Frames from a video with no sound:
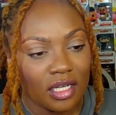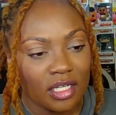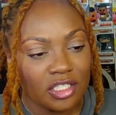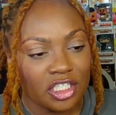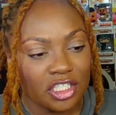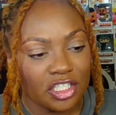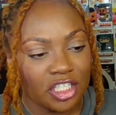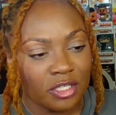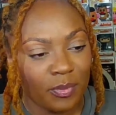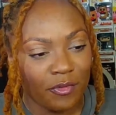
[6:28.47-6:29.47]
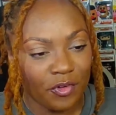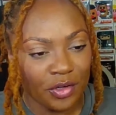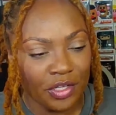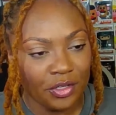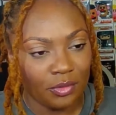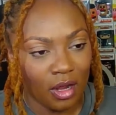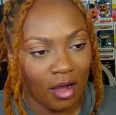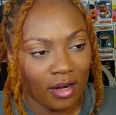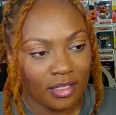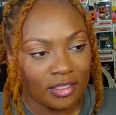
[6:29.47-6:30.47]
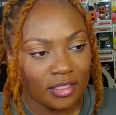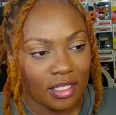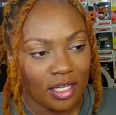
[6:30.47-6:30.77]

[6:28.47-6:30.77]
She's just provoking you, Lars.